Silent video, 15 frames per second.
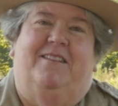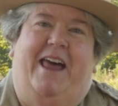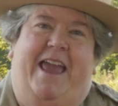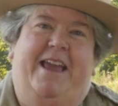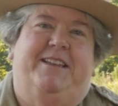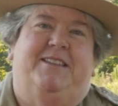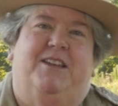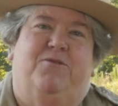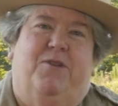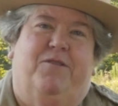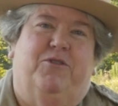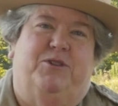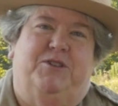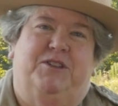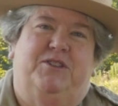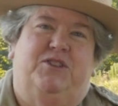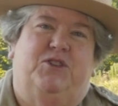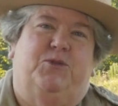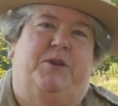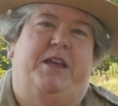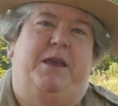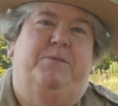lakes and rivers and
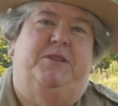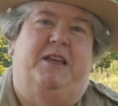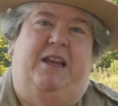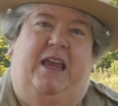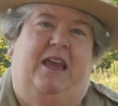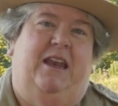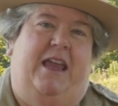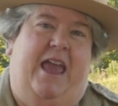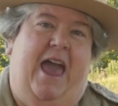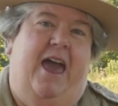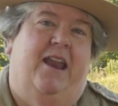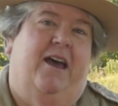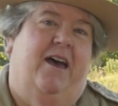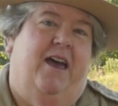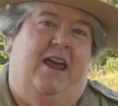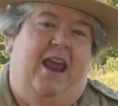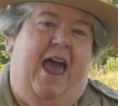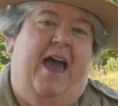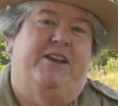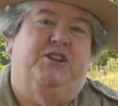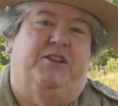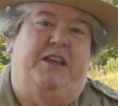streams in Indiana and
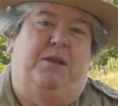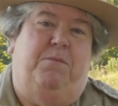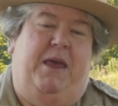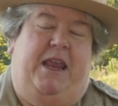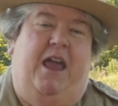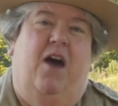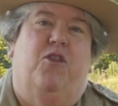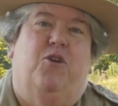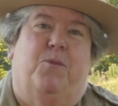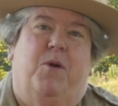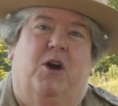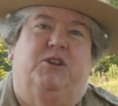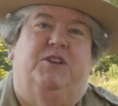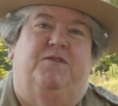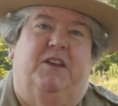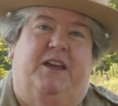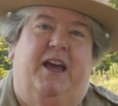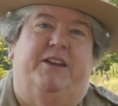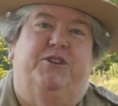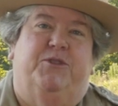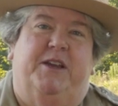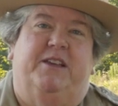actually in many other parts of the
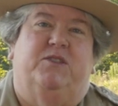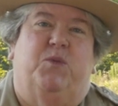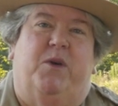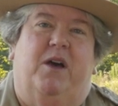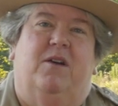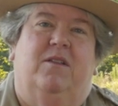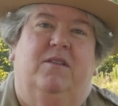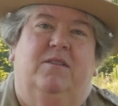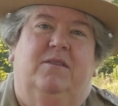country as well.